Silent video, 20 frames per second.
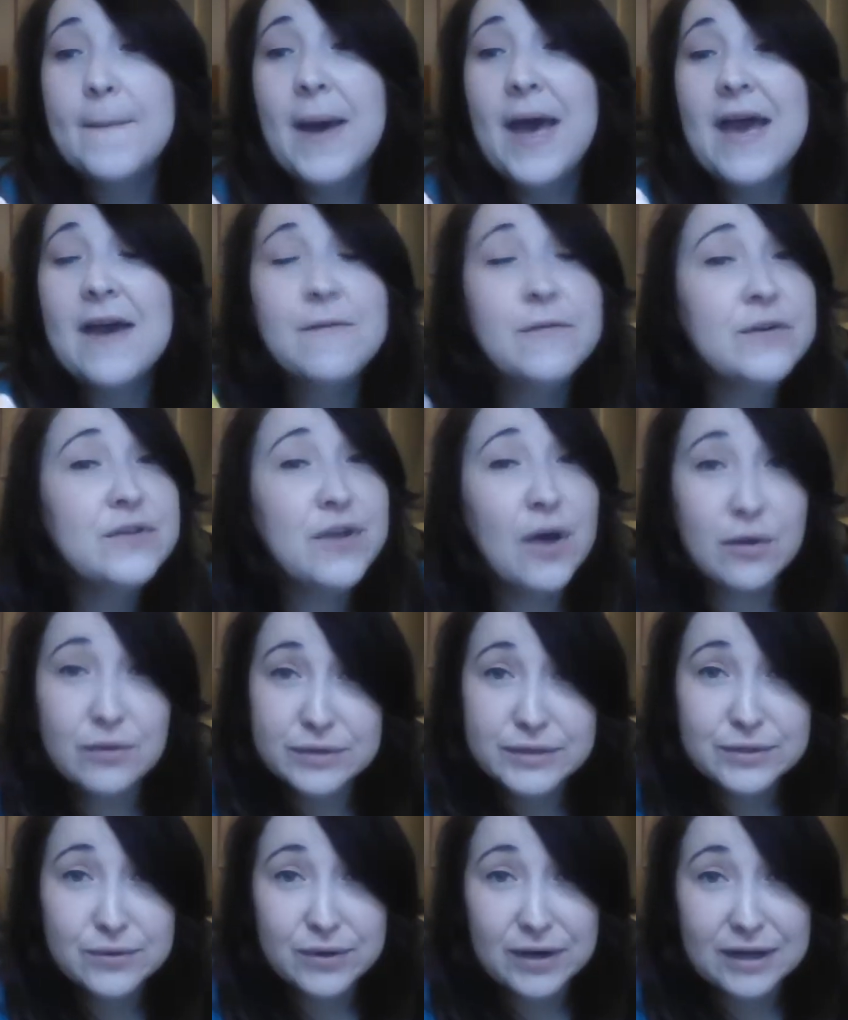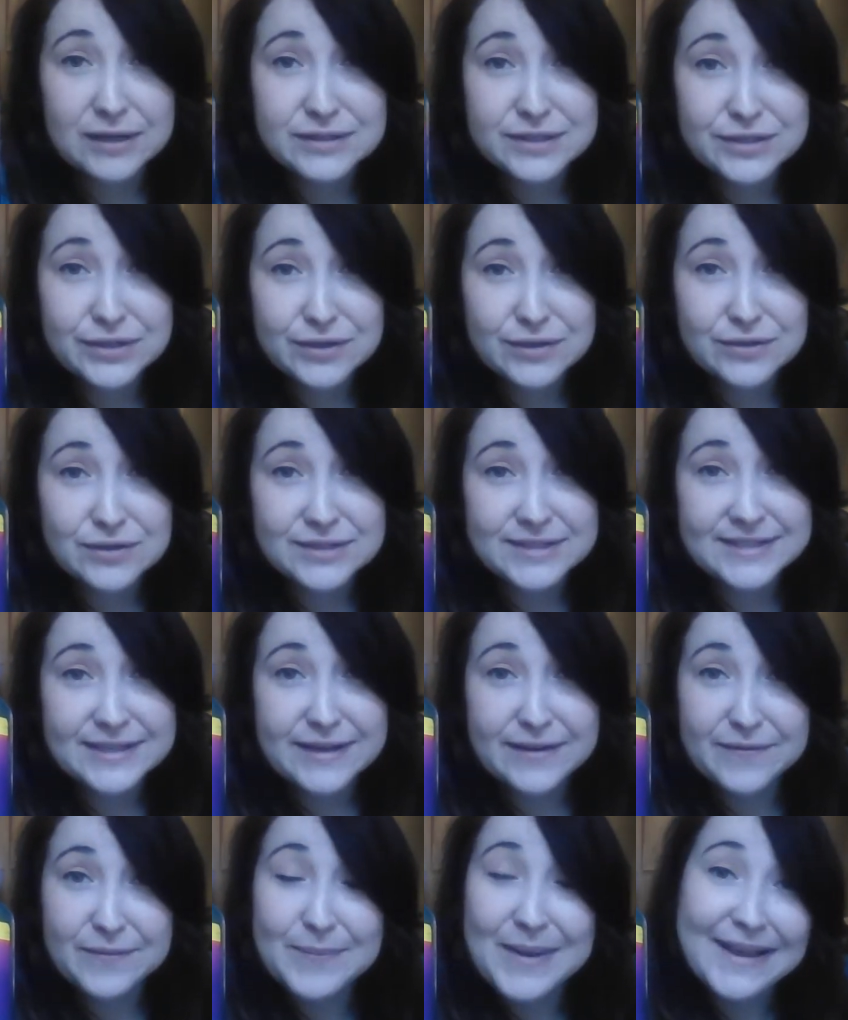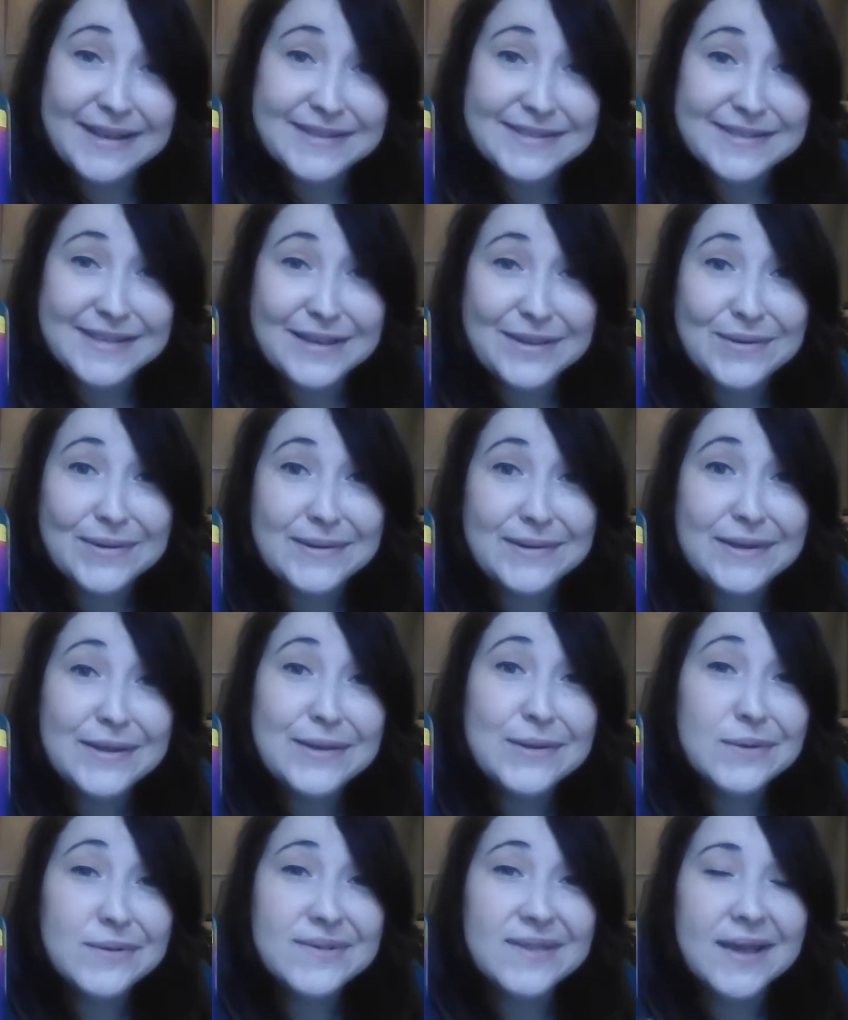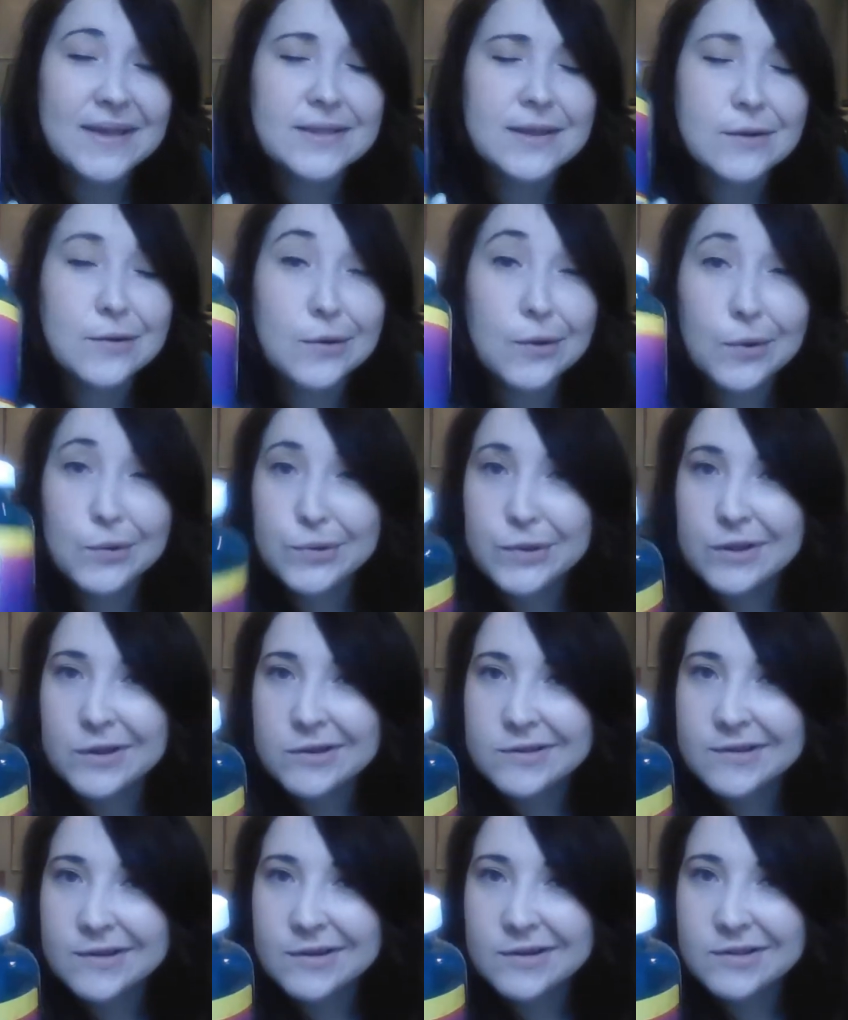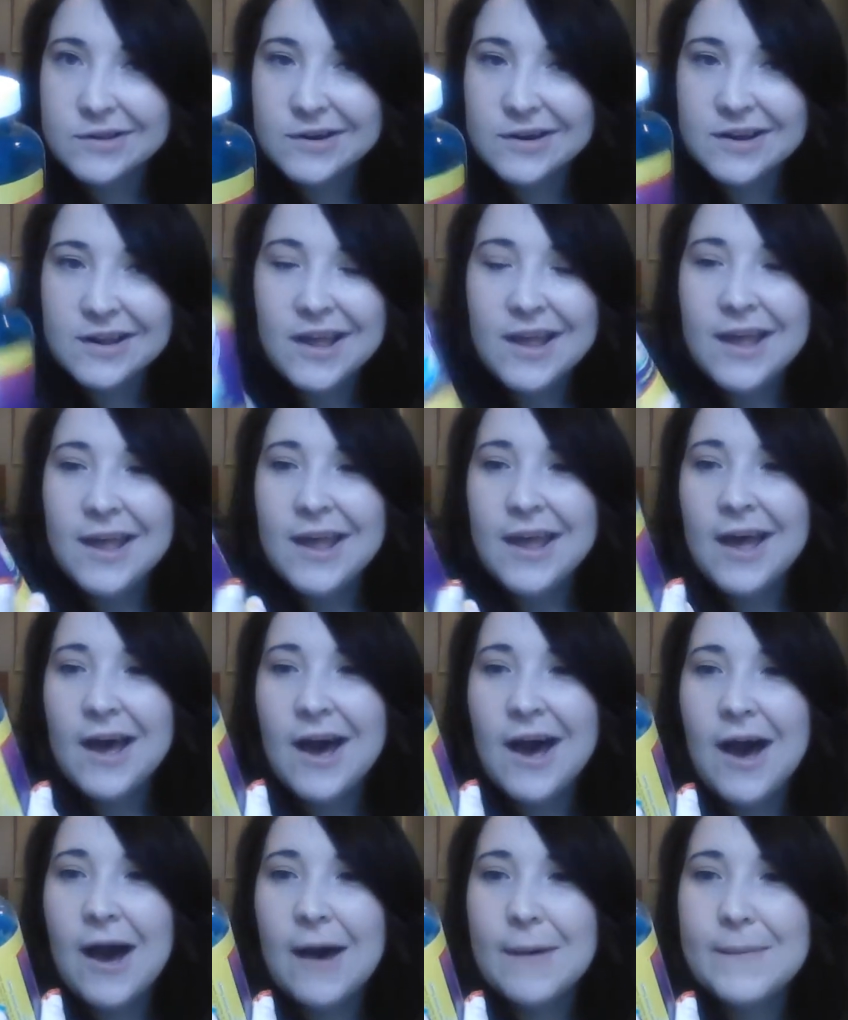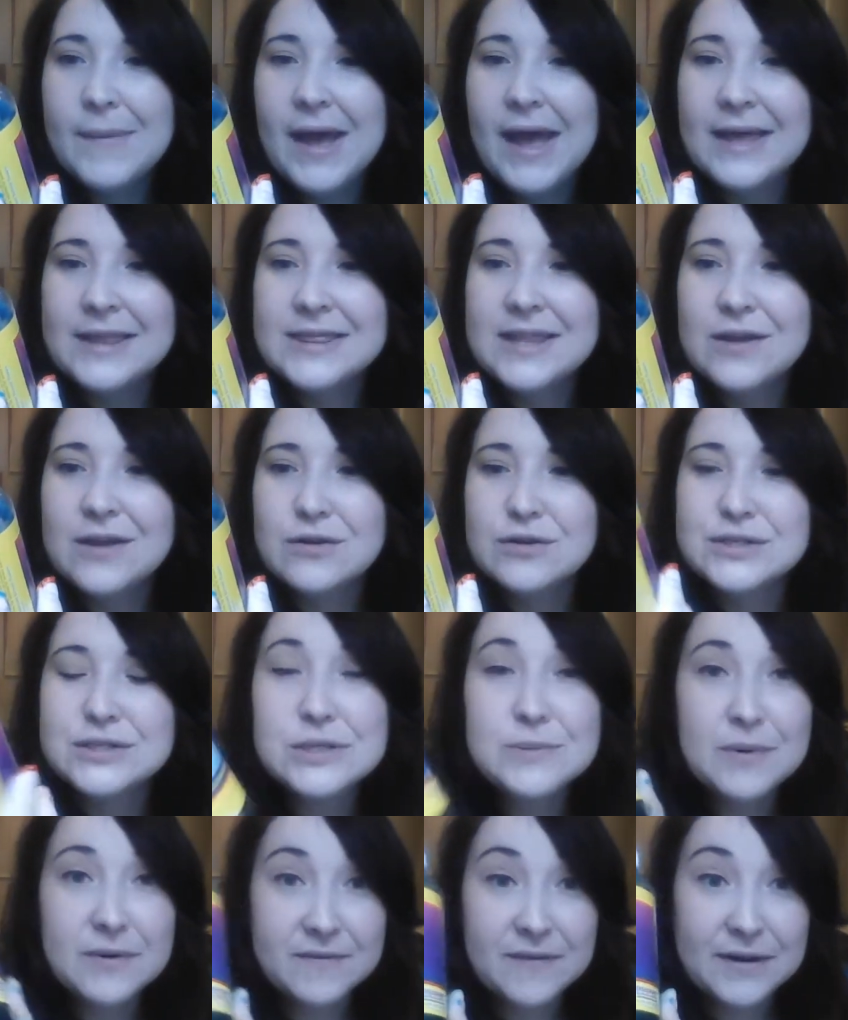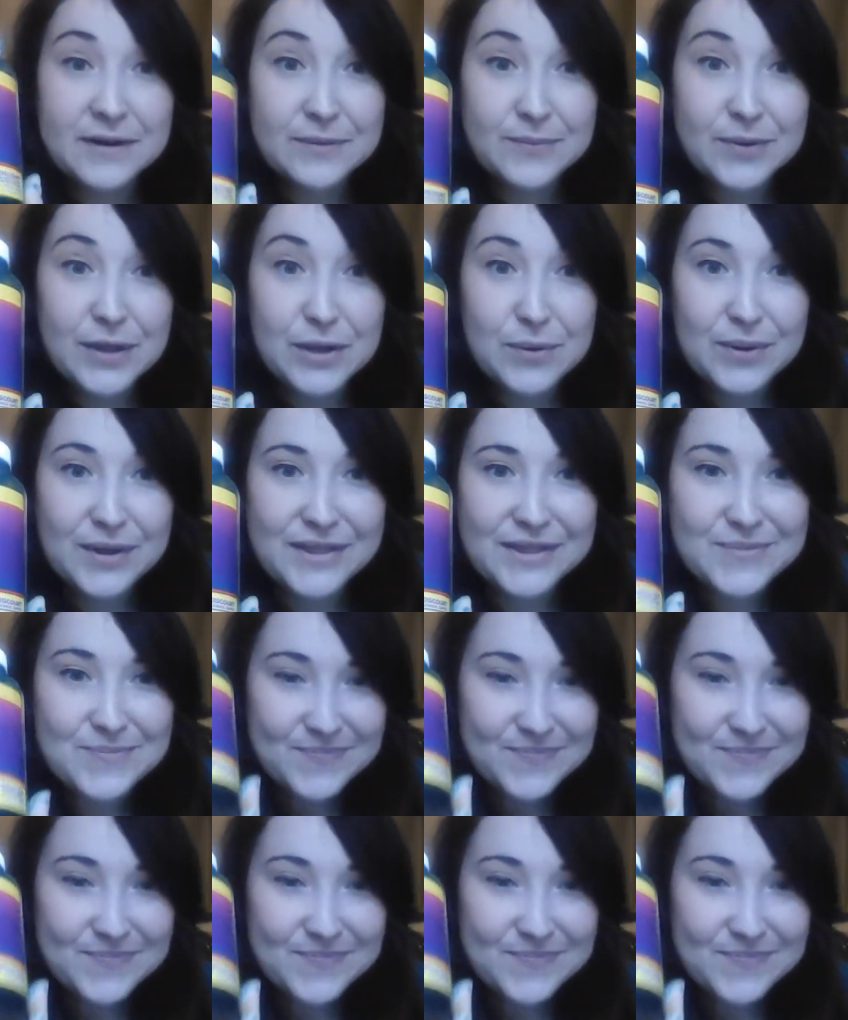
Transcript: Every dollar store has children's safe paints that you can use, and they're only $1. And they are super fun to play with.